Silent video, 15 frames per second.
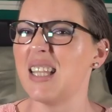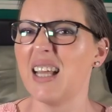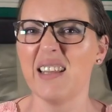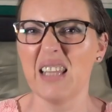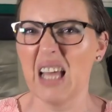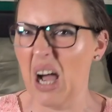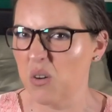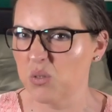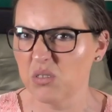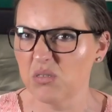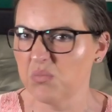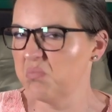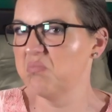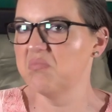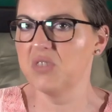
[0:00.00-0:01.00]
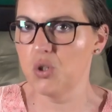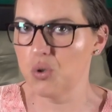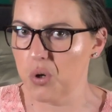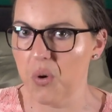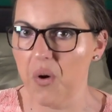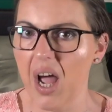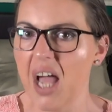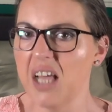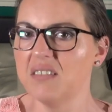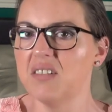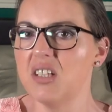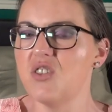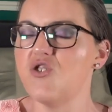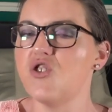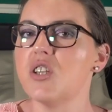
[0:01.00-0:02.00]
stand out, you know,
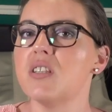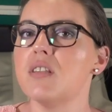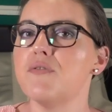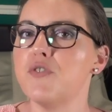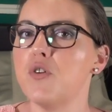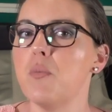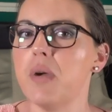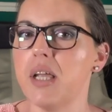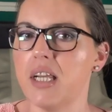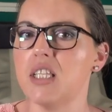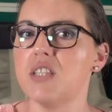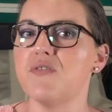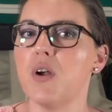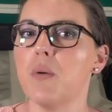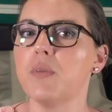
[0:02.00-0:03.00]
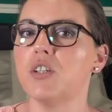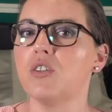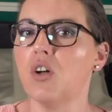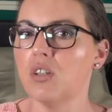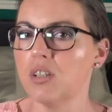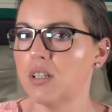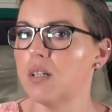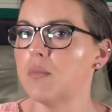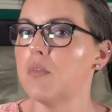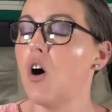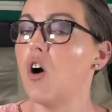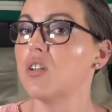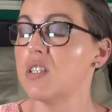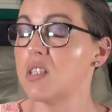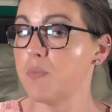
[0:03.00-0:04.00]
and it's just a few minutes from the Tottenham
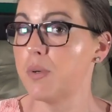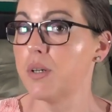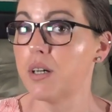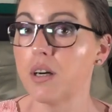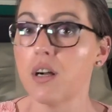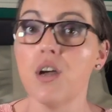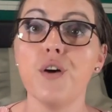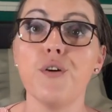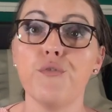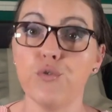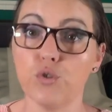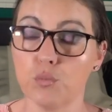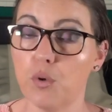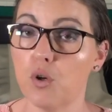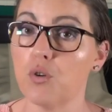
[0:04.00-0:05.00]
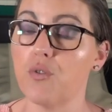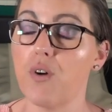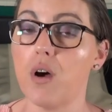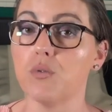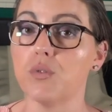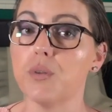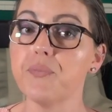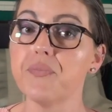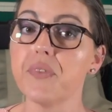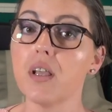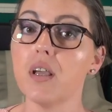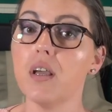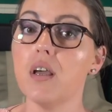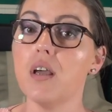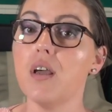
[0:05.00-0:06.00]
Hotspur football ground.
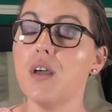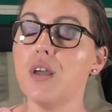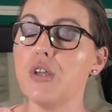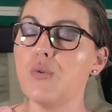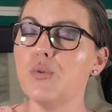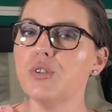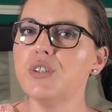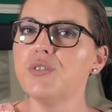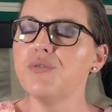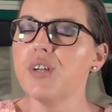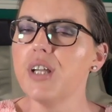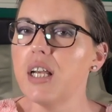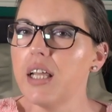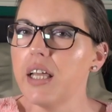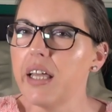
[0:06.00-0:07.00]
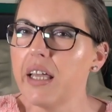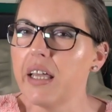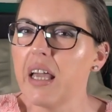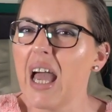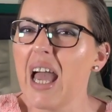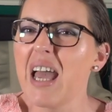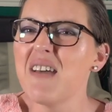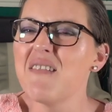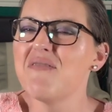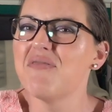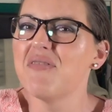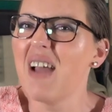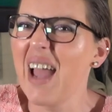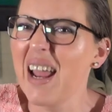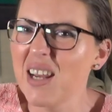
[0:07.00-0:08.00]
You wouldn't really
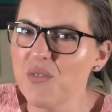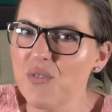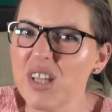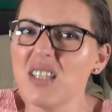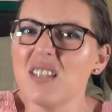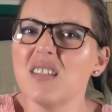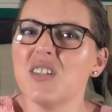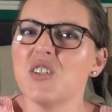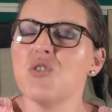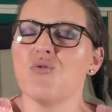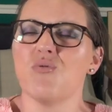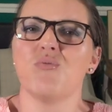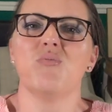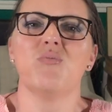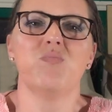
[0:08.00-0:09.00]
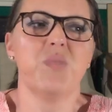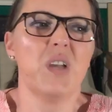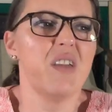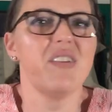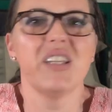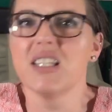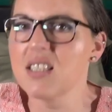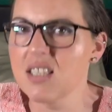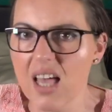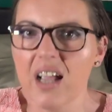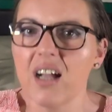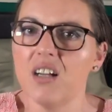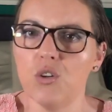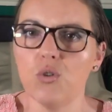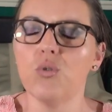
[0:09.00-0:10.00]
have any reason to give it a
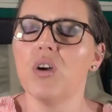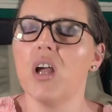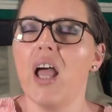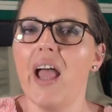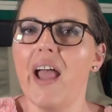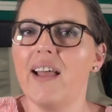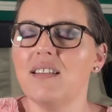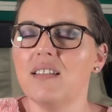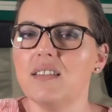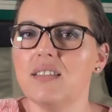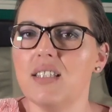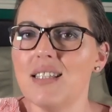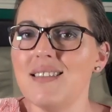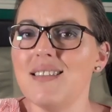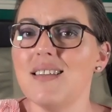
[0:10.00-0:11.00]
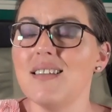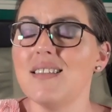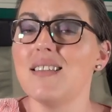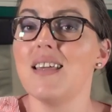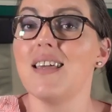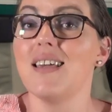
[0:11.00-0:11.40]
second look, and this is